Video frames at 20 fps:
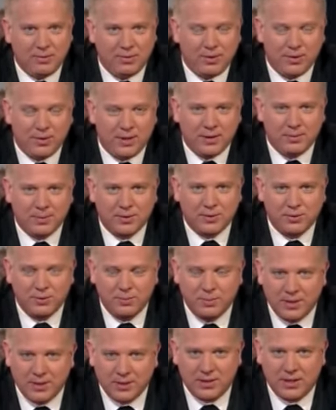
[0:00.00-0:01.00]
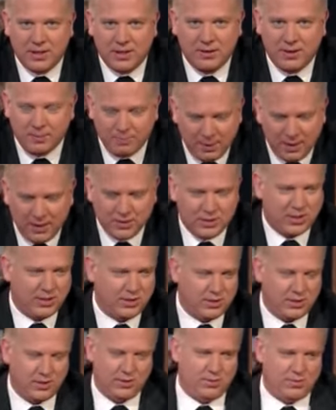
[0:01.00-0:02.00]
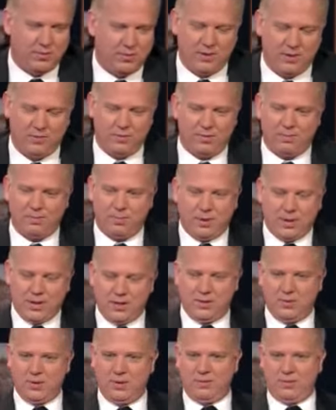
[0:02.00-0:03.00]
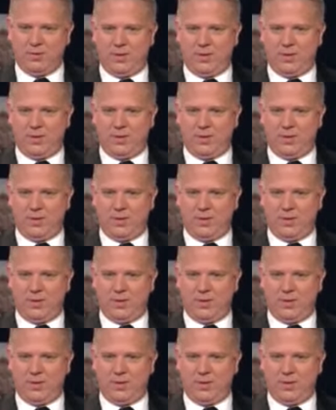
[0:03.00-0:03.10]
We only got about 2 minutes now, and I apologize to you three for bringing you